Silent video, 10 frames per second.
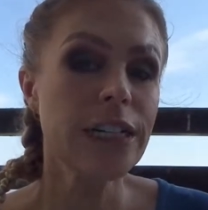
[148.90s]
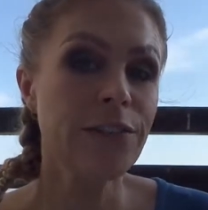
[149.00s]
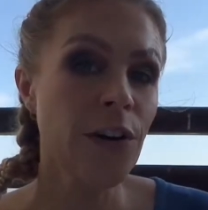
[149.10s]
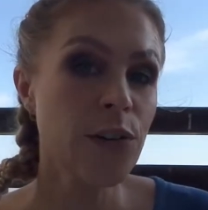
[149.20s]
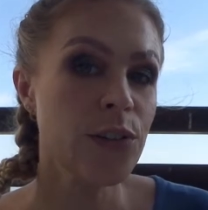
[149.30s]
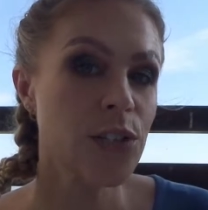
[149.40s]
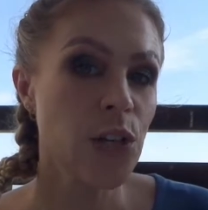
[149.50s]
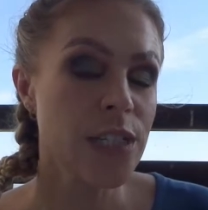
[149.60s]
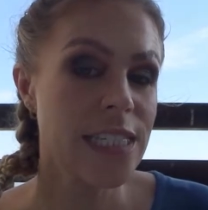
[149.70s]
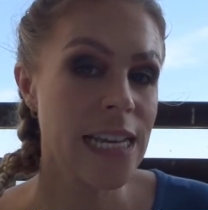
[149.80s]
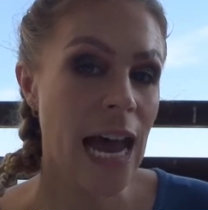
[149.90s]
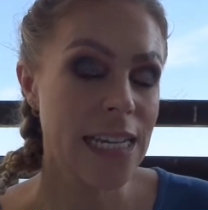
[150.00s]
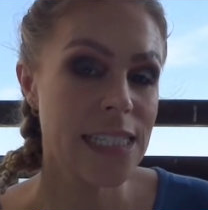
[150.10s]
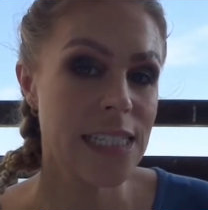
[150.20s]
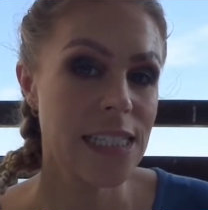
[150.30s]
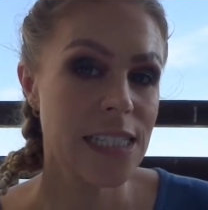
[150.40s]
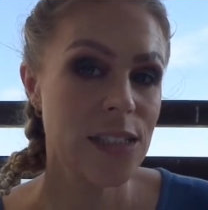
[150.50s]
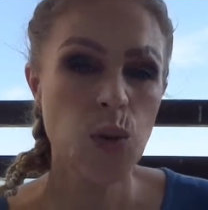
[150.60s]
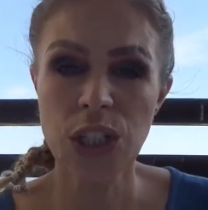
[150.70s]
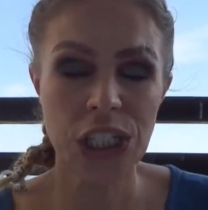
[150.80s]
focused on
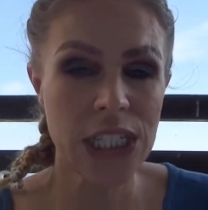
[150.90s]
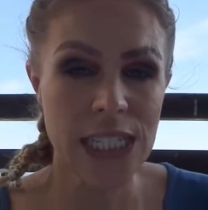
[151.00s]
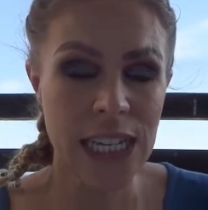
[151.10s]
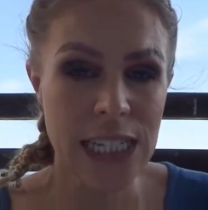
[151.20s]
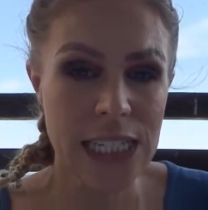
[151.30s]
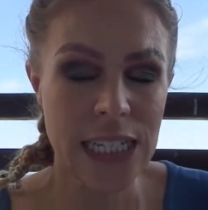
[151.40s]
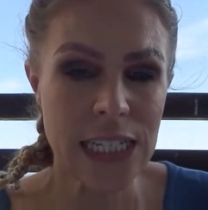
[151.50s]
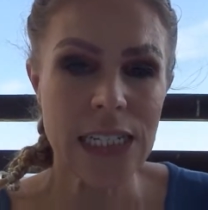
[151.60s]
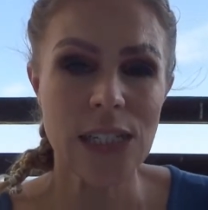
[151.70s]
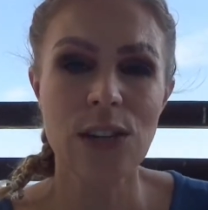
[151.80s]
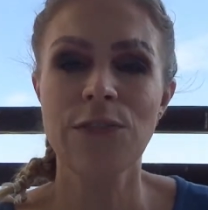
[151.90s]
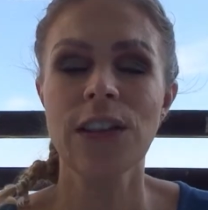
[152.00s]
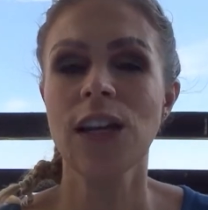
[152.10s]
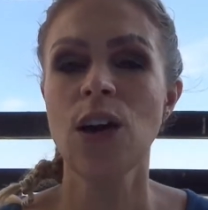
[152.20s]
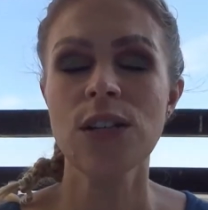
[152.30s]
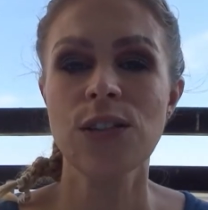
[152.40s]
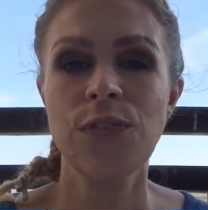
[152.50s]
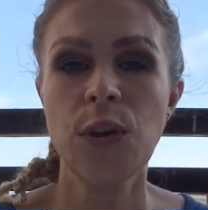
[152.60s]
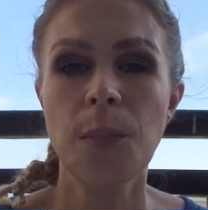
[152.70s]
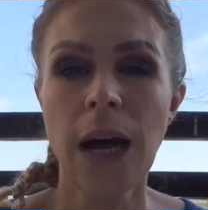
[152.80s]
SATs or GCSEs for the last
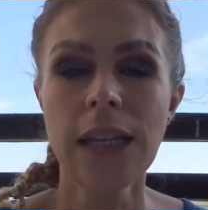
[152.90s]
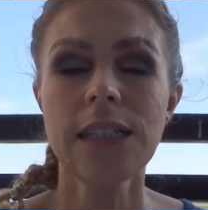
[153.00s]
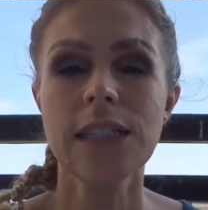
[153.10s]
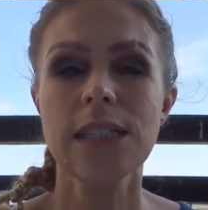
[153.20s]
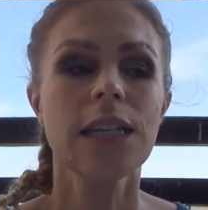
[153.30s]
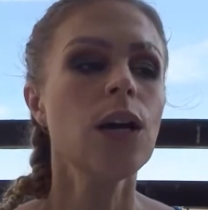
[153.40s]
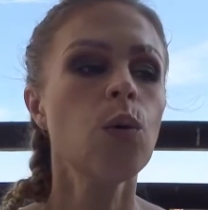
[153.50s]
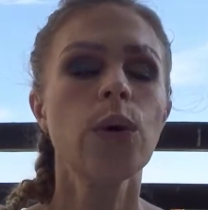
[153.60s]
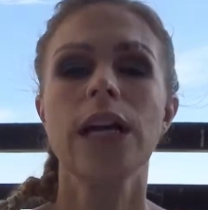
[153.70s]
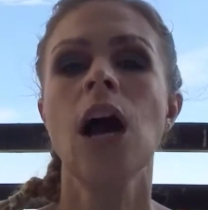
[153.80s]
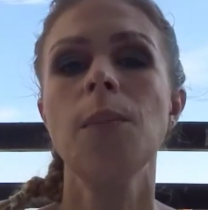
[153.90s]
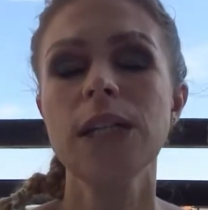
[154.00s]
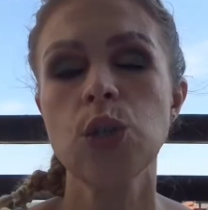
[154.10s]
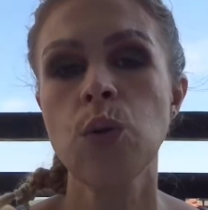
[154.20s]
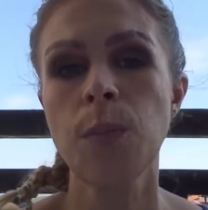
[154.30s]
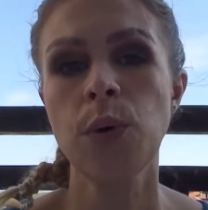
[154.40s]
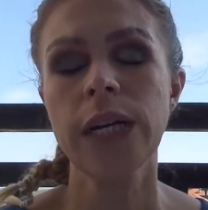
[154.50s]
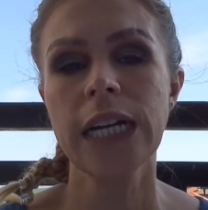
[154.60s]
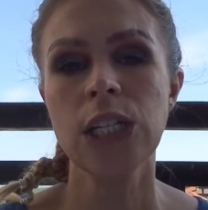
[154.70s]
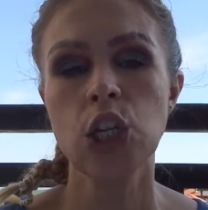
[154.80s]
few months, we're coming to a
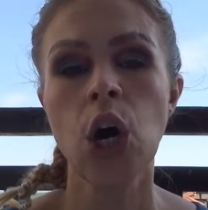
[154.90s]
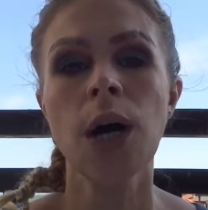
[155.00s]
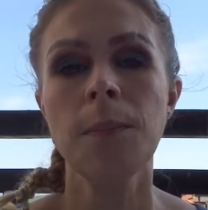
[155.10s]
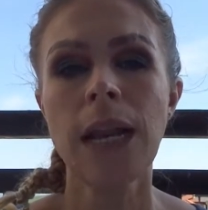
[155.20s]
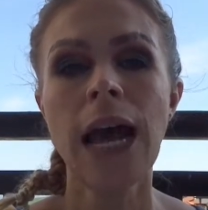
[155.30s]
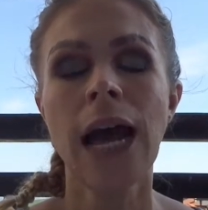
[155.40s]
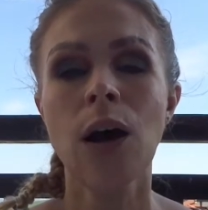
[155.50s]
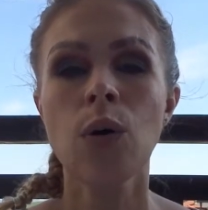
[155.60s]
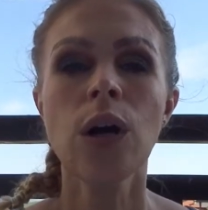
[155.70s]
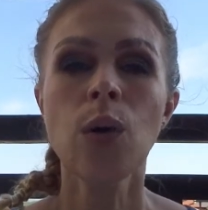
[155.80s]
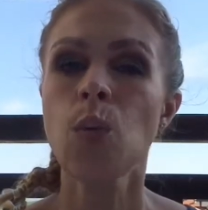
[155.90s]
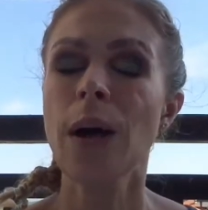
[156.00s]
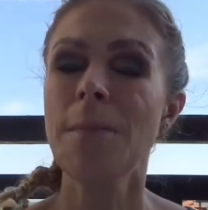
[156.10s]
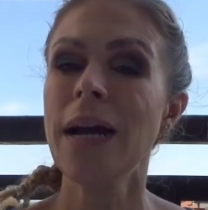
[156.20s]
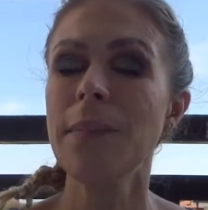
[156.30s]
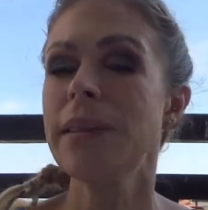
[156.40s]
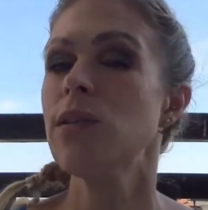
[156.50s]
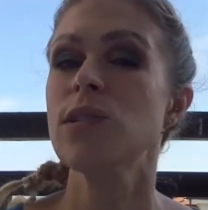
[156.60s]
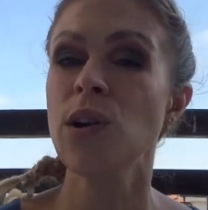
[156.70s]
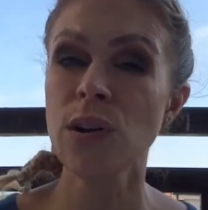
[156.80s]
point in time now where maybe
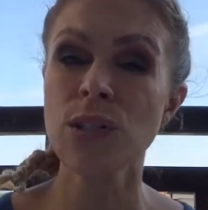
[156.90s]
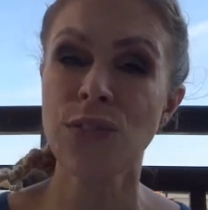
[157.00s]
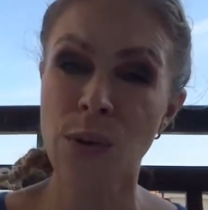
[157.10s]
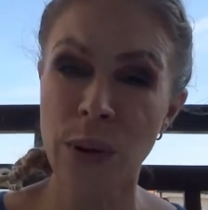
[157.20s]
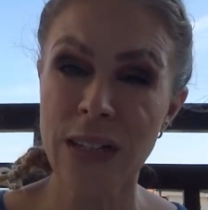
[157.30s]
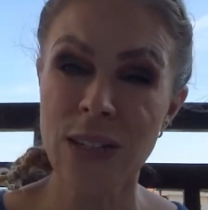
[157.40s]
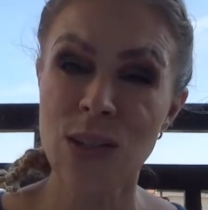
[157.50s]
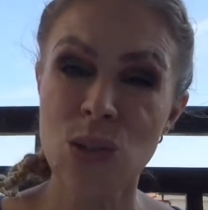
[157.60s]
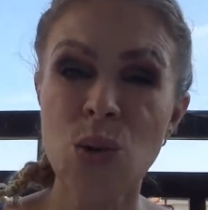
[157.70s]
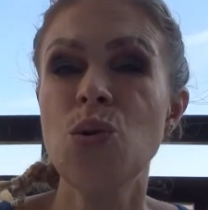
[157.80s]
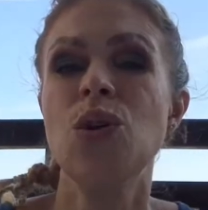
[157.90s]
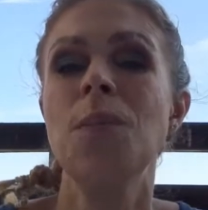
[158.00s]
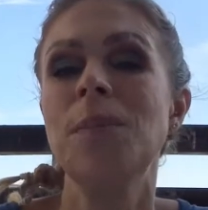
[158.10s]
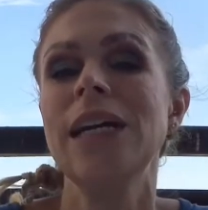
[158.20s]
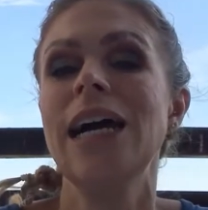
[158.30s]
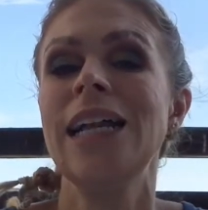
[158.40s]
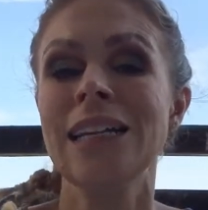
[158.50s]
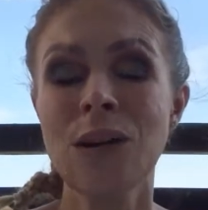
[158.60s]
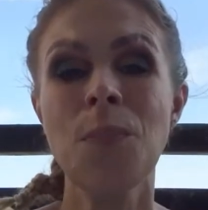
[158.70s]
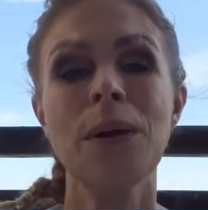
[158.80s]
those last few weeks of school can be a
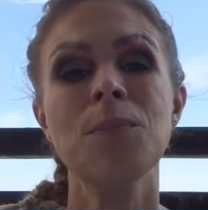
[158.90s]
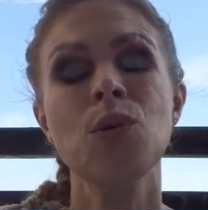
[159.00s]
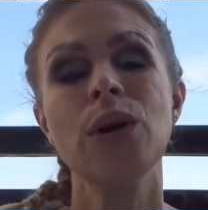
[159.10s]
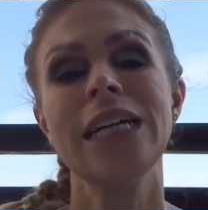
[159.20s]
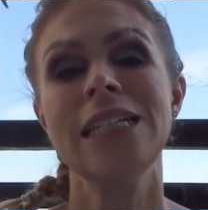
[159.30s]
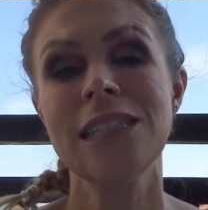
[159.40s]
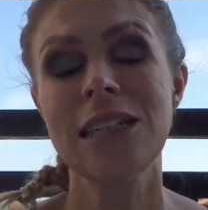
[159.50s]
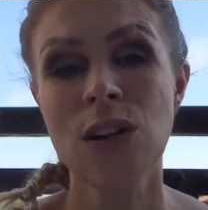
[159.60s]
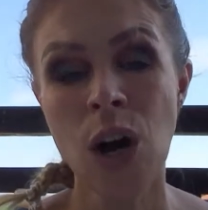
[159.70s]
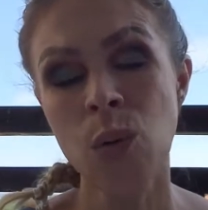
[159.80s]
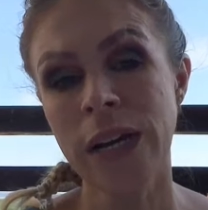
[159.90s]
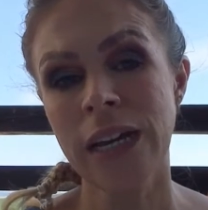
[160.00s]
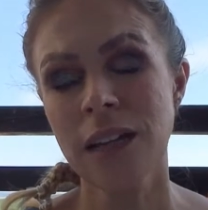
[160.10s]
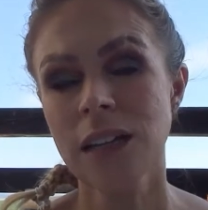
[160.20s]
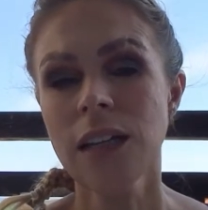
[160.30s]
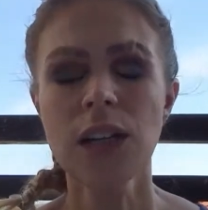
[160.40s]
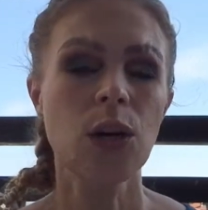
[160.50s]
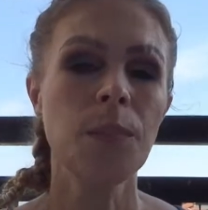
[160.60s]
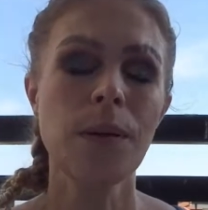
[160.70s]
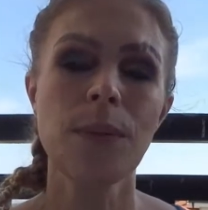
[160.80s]
little bit more easygoing,
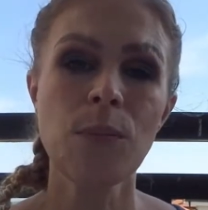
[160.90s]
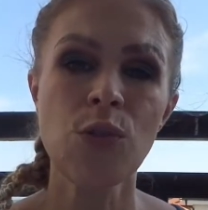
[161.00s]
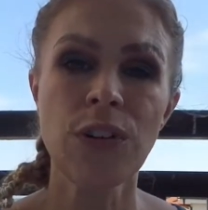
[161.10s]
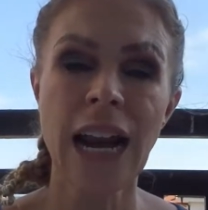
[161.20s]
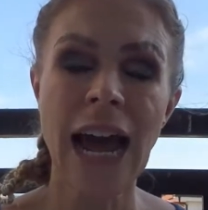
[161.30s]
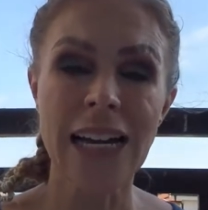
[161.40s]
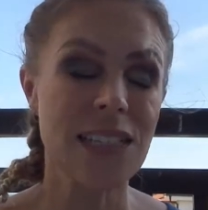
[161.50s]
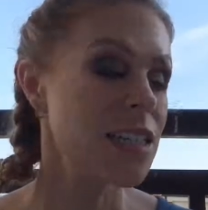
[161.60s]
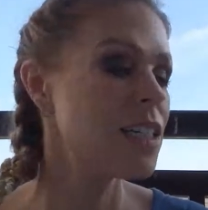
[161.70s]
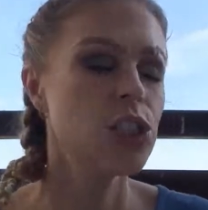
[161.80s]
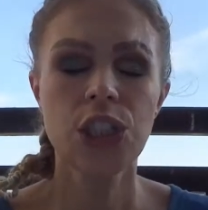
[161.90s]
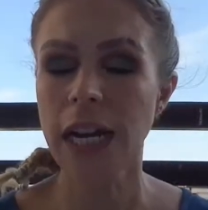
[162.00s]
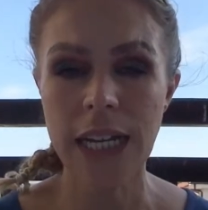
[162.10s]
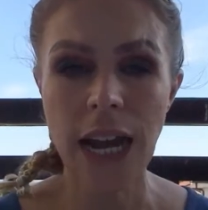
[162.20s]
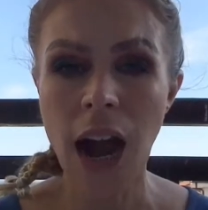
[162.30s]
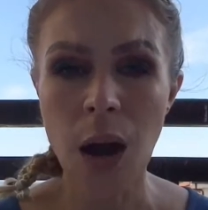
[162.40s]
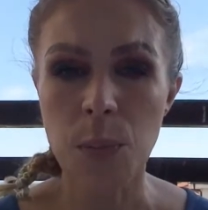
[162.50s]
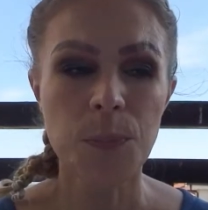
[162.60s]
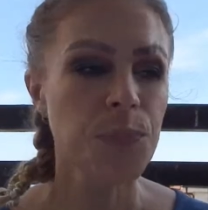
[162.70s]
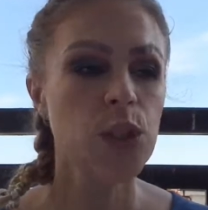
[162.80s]
can be a bit more relaxed. Shake it up,
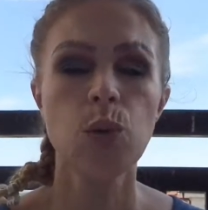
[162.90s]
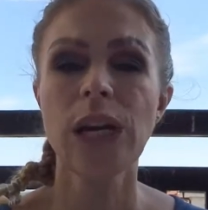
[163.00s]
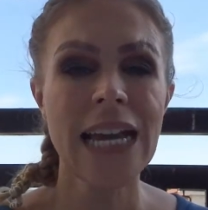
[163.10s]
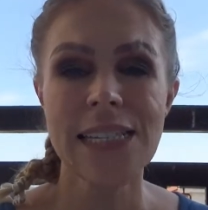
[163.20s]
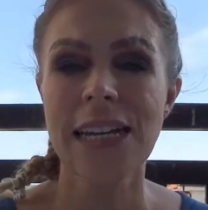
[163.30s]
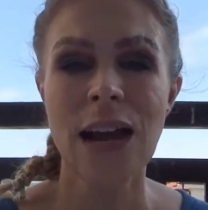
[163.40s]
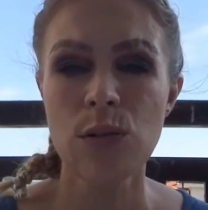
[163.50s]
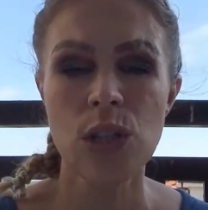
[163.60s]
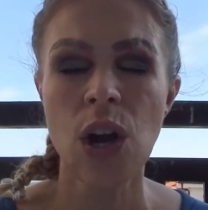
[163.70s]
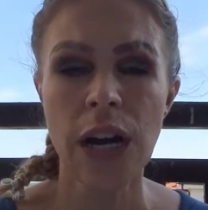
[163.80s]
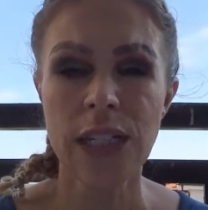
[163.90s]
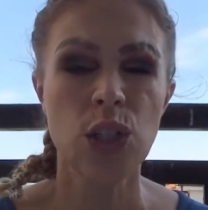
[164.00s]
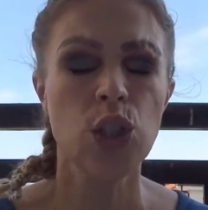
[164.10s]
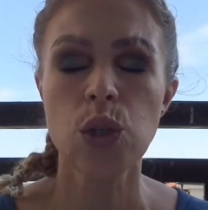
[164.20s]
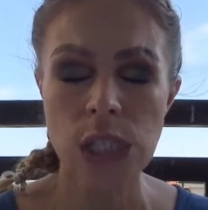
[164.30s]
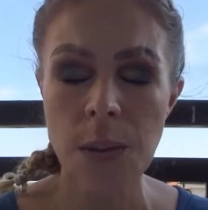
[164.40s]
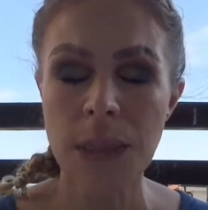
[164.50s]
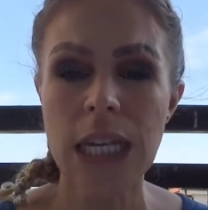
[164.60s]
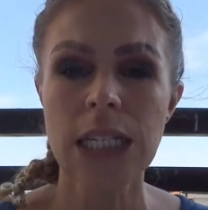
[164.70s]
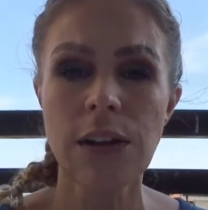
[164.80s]
do a lesson outside, do
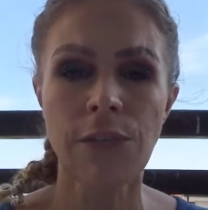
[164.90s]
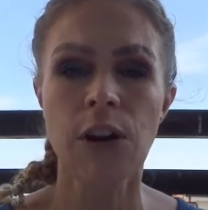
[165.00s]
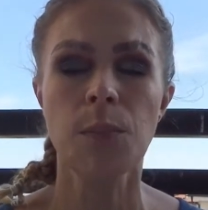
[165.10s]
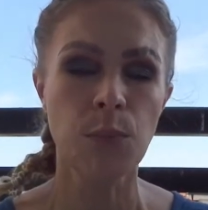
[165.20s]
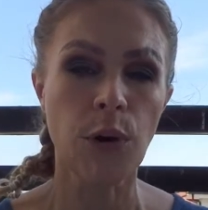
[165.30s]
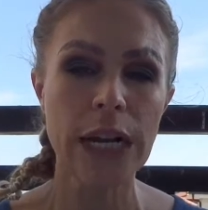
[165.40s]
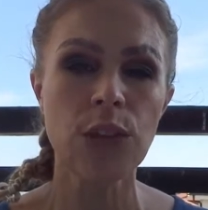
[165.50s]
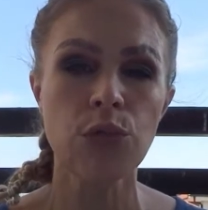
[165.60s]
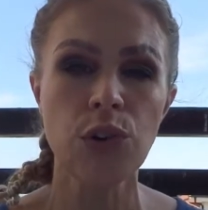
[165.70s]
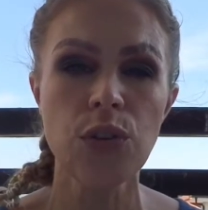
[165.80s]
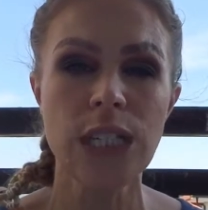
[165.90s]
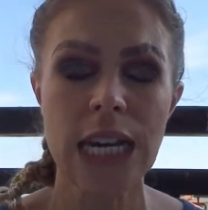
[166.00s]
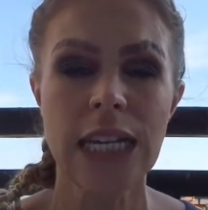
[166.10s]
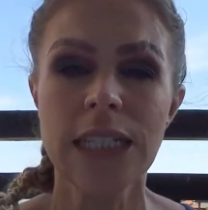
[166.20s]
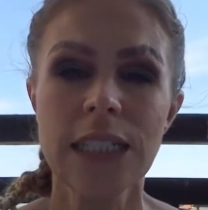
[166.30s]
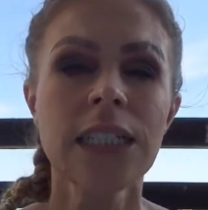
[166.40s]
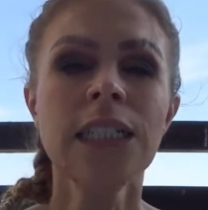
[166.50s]
something different, break the routine.